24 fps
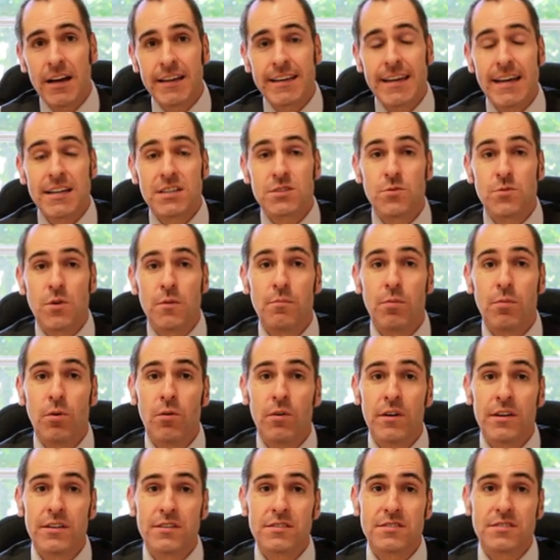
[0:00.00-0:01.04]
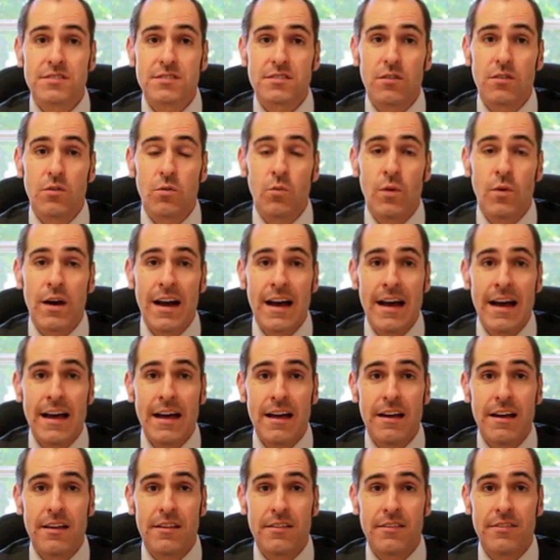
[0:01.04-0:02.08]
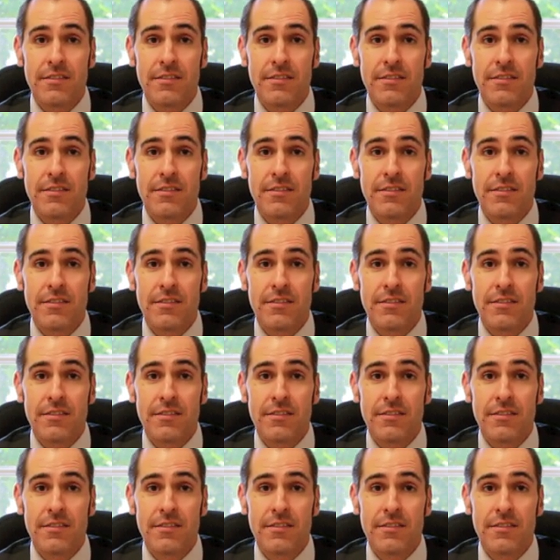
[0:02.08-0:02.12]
get to a point where